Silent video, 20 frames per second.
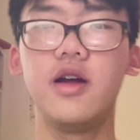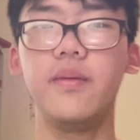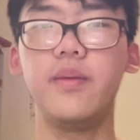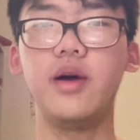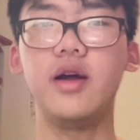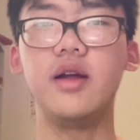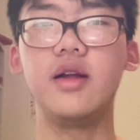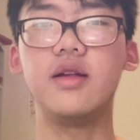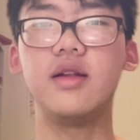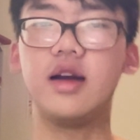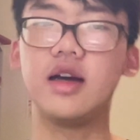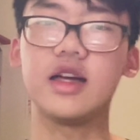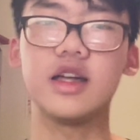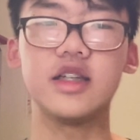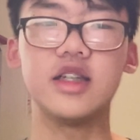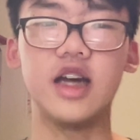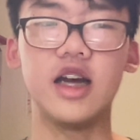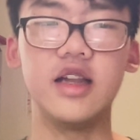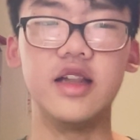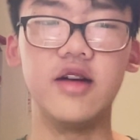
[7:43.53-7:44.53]
But like I
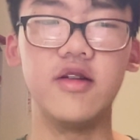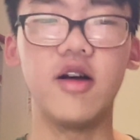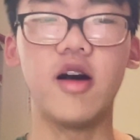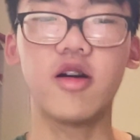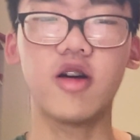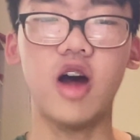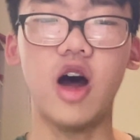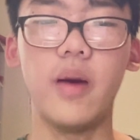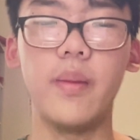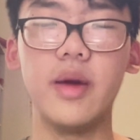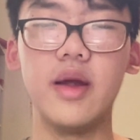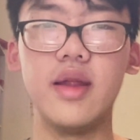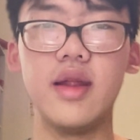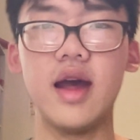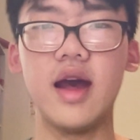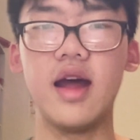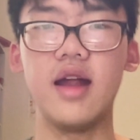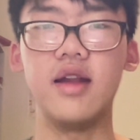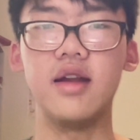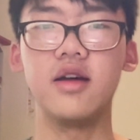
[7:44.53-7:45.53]
said, they're not common.
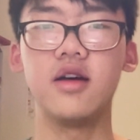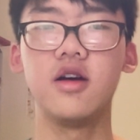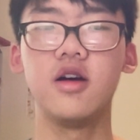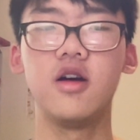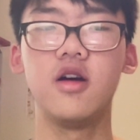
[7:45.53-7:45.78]
And